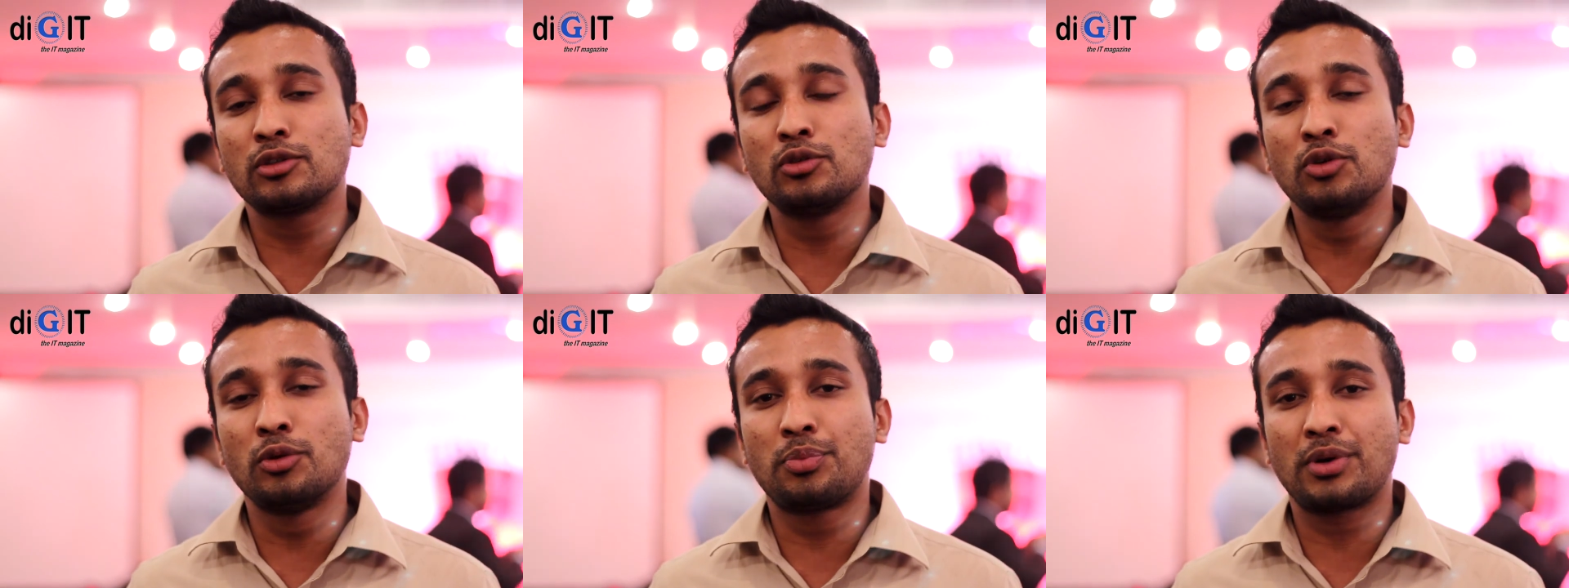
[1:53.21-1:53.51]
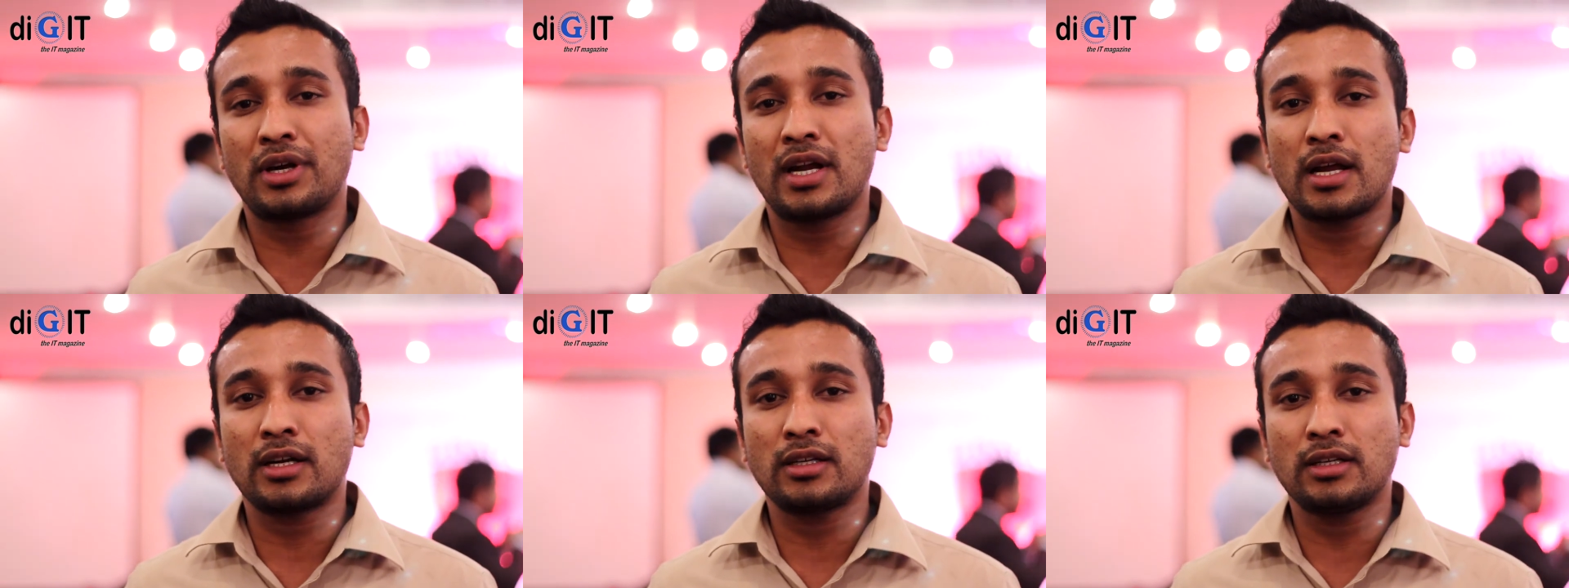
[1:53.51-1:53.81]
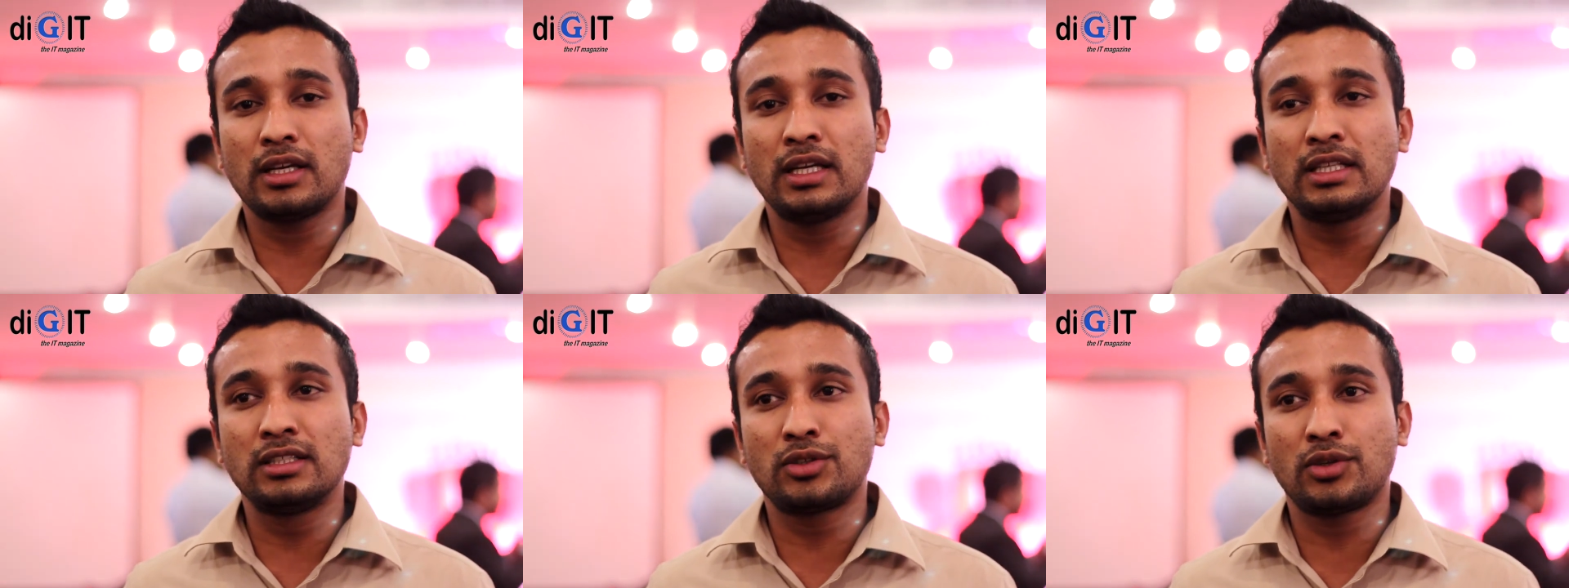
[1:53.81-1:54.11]
good product
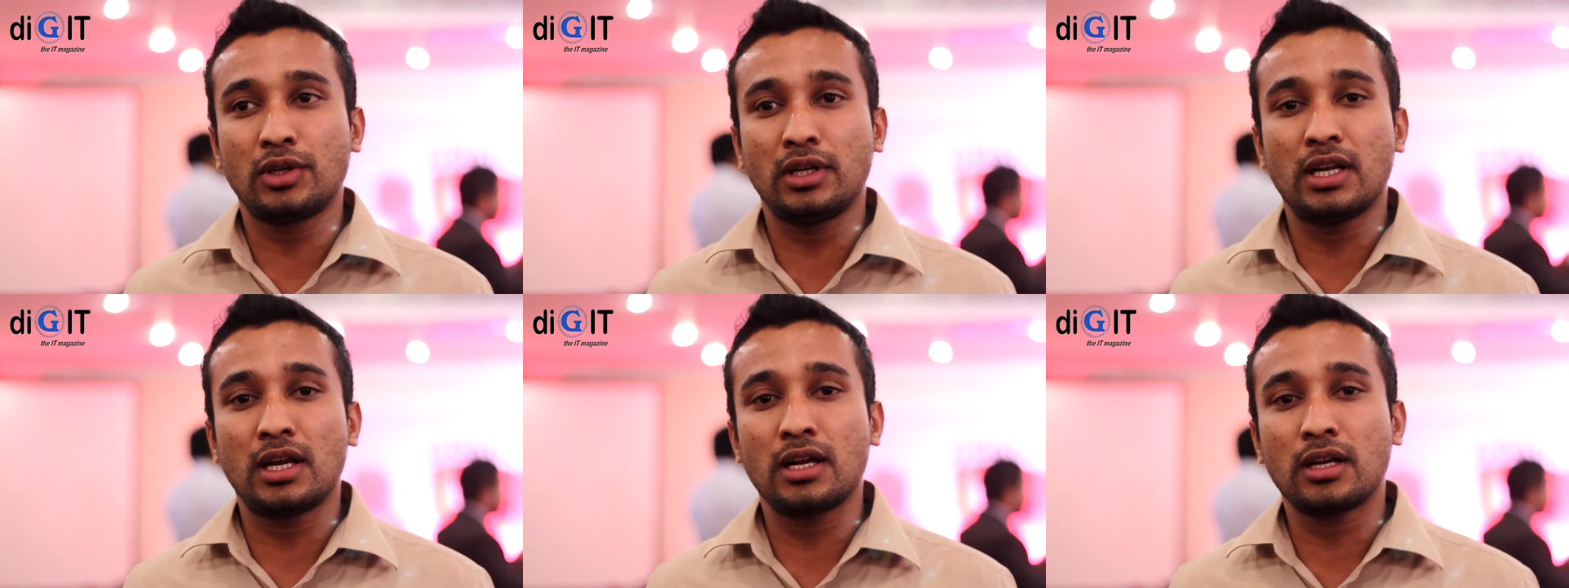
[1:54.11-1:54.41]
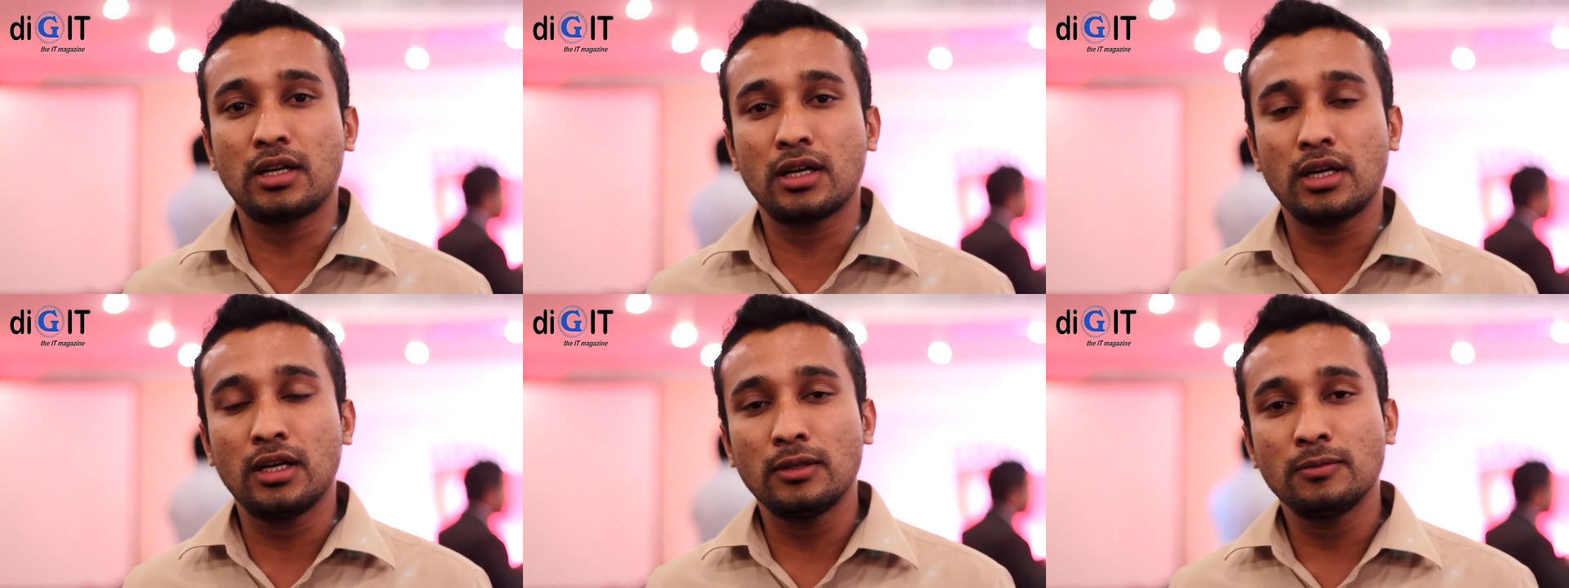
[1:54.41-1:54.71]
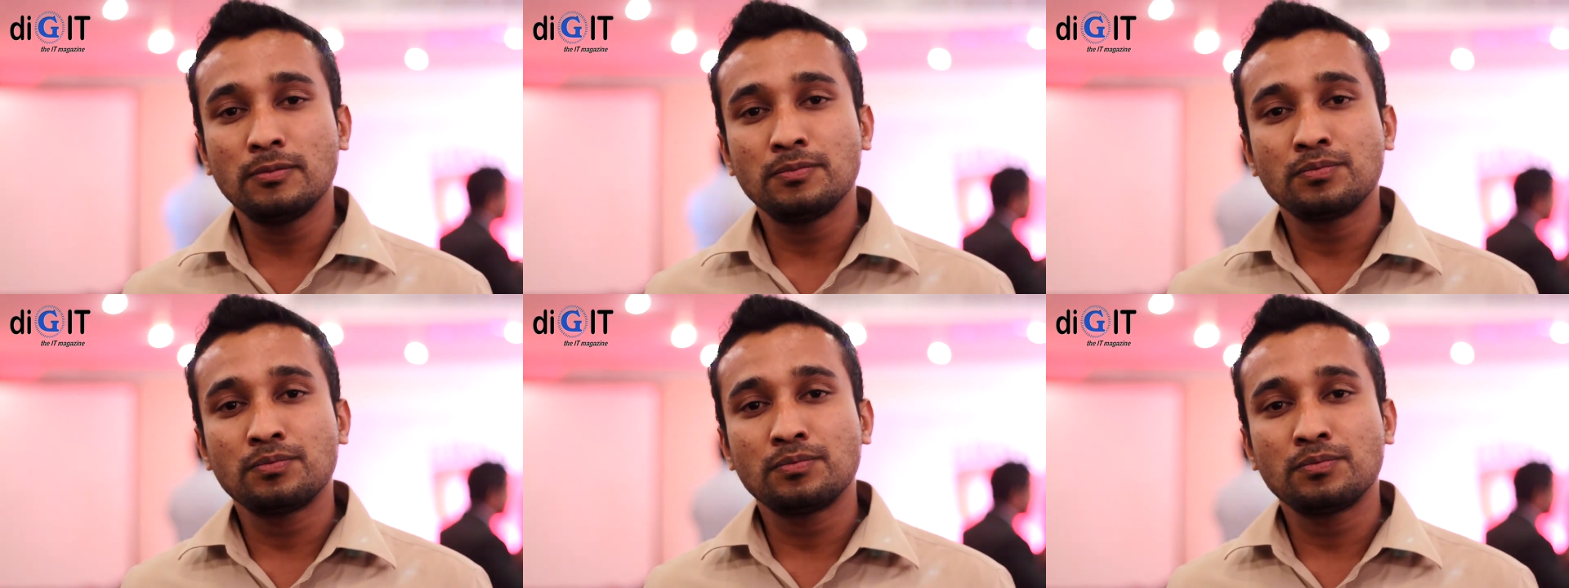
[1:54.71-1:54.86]
in Sri Lanka,